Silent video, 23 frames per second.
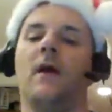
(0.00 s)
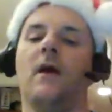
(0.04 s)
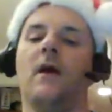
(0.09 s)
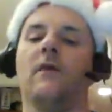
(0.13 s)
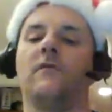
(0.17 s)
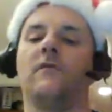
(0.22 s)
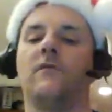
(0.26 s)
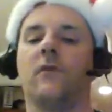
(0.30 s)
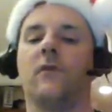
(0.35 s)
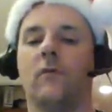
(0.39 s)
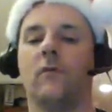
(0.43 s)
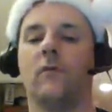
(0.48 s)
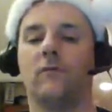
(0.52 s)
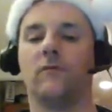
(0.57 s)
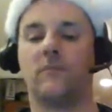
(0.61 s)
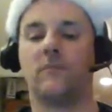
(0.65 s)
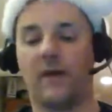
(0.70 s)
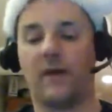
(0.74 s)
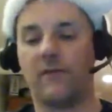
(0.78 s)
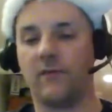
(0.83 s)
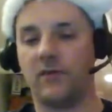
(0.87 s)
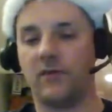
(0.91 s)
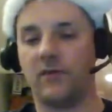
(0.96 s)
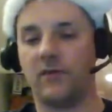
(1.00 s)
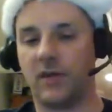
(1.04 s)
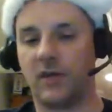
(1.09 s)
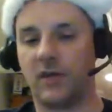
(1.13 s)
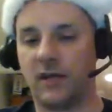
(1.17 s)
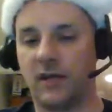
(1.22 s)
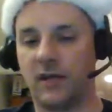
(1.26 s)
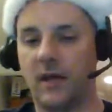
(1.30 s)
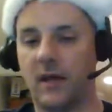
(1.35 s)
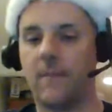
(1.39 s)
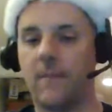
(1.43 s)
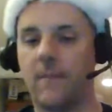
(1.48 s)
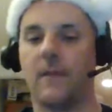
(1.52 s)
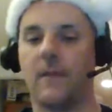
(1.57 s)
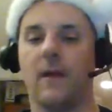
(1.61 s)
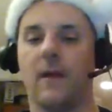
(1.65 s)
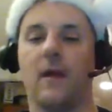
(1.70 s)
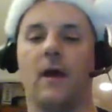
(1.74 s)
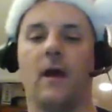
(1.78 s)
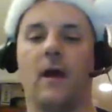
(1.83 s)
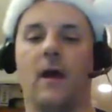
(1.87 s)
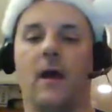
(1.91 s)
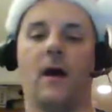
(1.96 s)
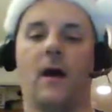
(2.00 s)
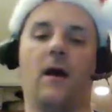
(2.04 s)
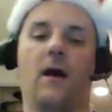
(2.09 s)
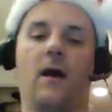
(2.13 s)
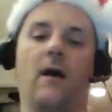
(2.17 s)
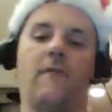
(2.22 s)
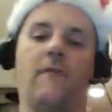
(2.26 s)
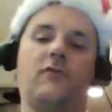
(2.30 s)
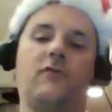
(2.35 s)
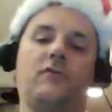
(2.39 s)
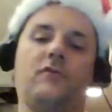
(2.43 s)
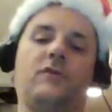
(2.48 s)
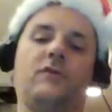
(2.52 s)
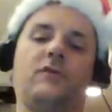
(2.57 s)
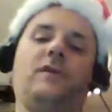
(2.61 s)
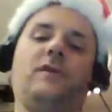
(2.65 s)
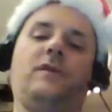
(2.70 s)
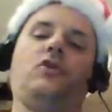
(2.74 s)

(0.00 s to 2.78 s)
So definitely check it out. Unfortunately,